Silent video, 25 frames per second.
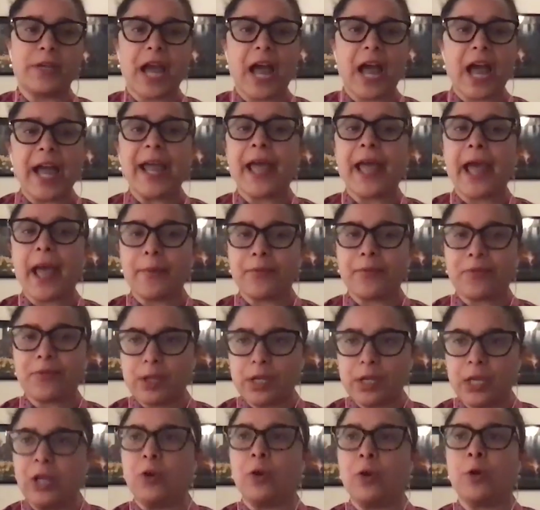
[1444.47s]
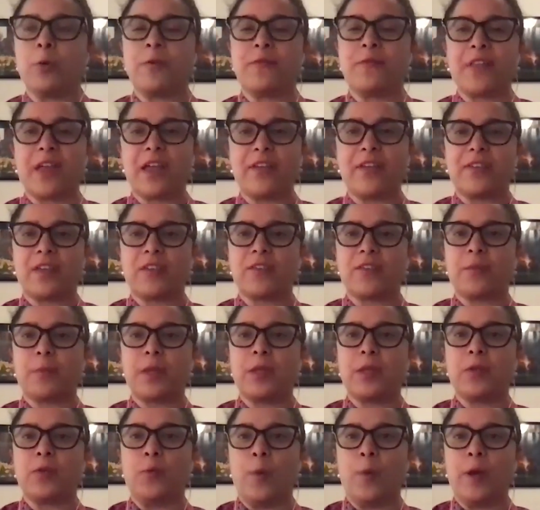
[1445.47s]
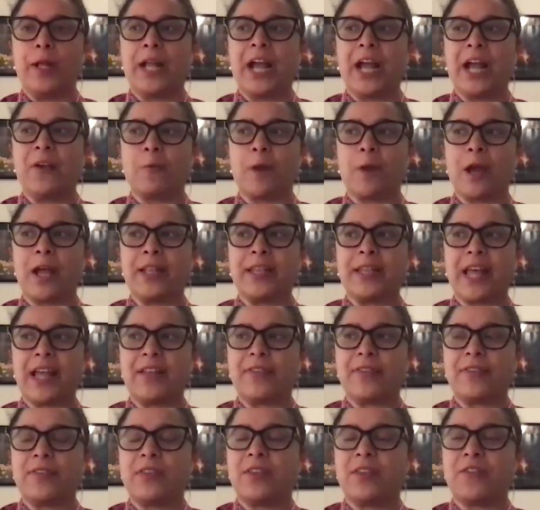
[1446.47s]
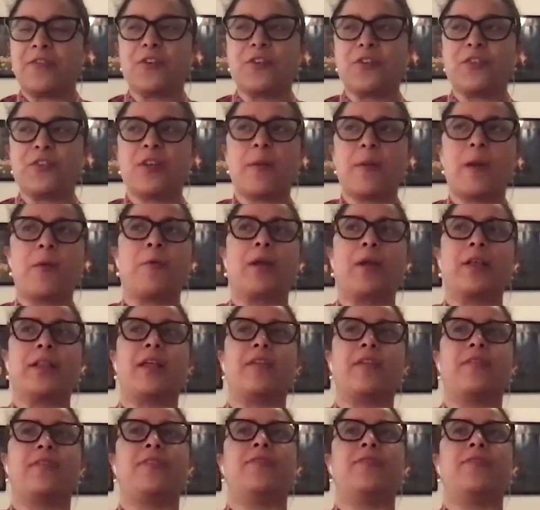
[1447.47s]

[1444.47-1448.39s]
I absolutely agree with that assessment. When I read that, the first time I read that